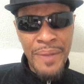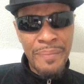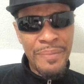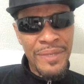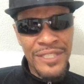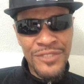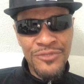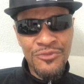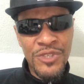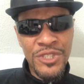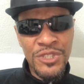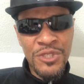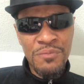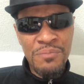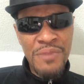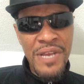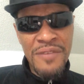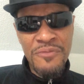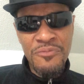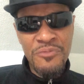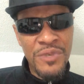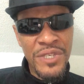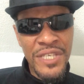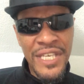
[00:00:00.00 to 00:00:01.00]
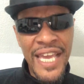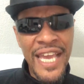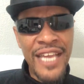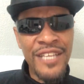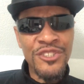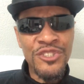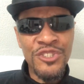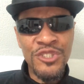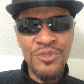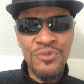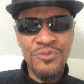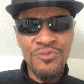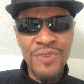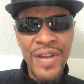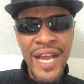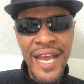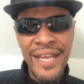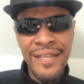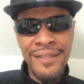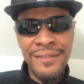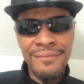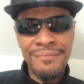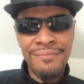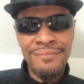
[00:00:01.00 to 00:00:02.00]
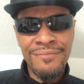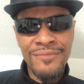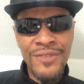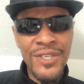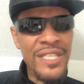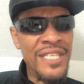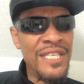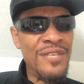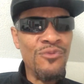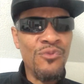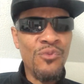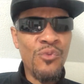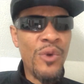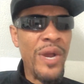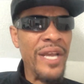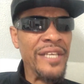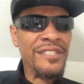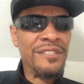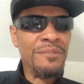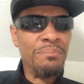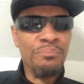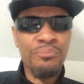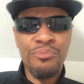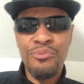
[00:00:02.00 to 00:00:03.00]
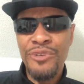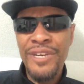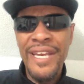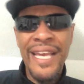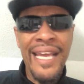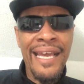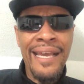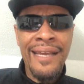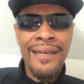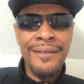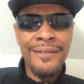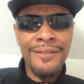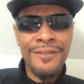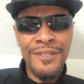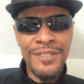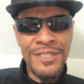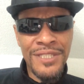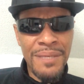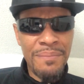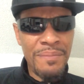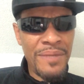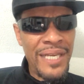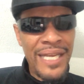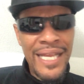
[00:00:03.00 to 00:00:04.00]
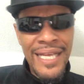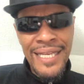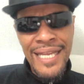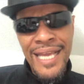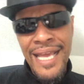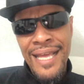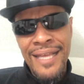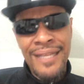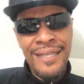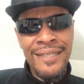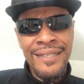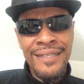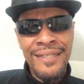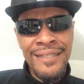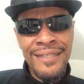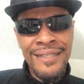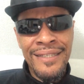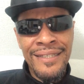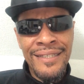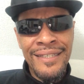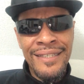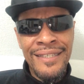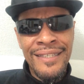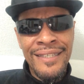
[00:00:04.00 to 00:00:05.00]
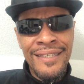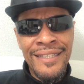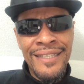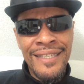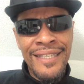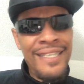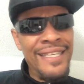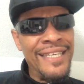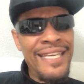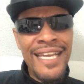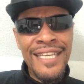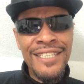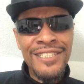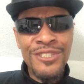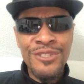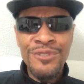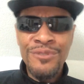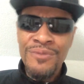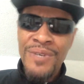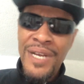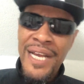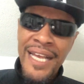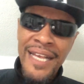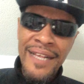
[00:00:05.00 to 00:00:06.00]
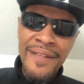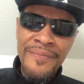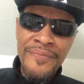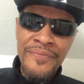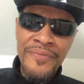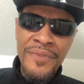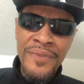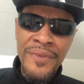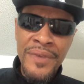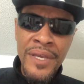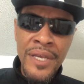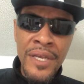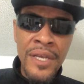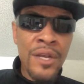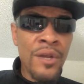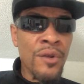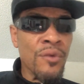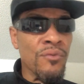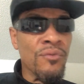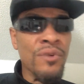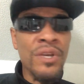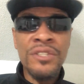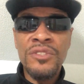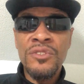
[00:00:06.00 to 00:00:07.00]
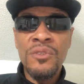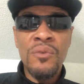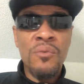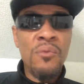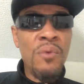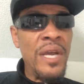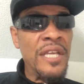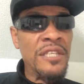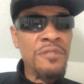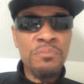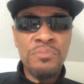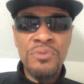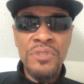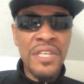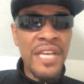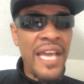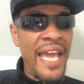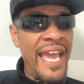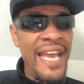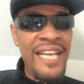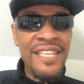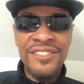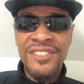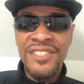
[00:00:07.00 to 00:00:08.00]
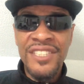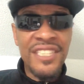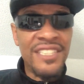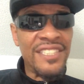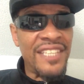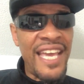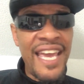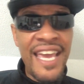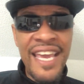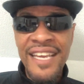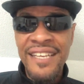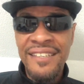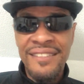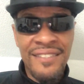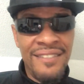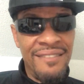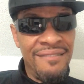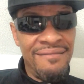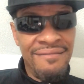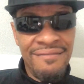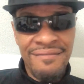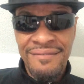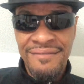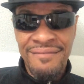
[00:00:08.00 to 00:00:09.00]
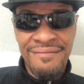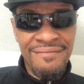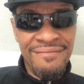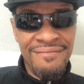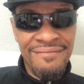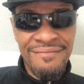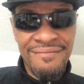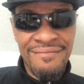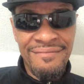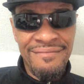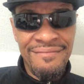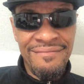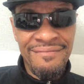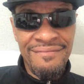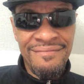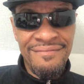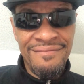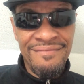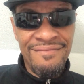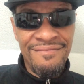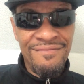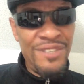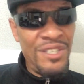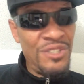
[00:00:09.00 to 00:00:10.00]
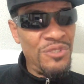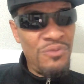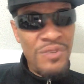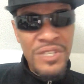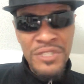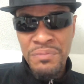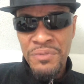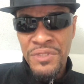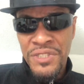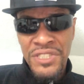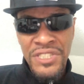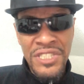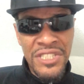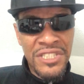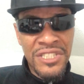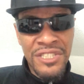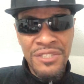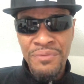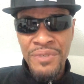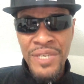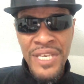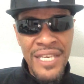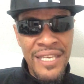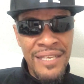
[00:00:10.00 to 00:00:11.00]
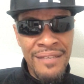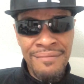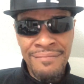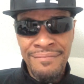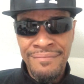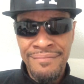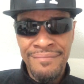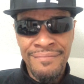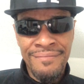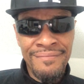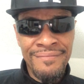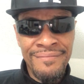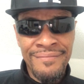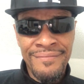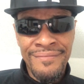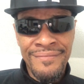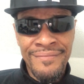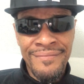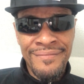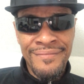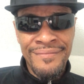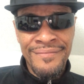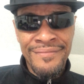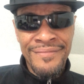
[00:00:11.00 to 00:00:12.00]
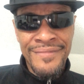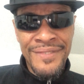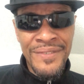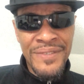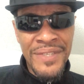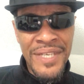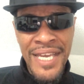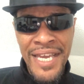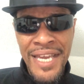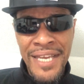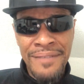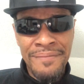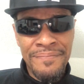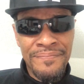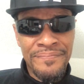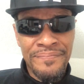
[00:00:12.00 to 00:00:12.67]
Because Russell Westbrook can't shoot, right? Wasn't he Westbrick or something like that? He can't shoot, right? Russell Westbrook ain't six eight. Russell Westbrook six three. Okay?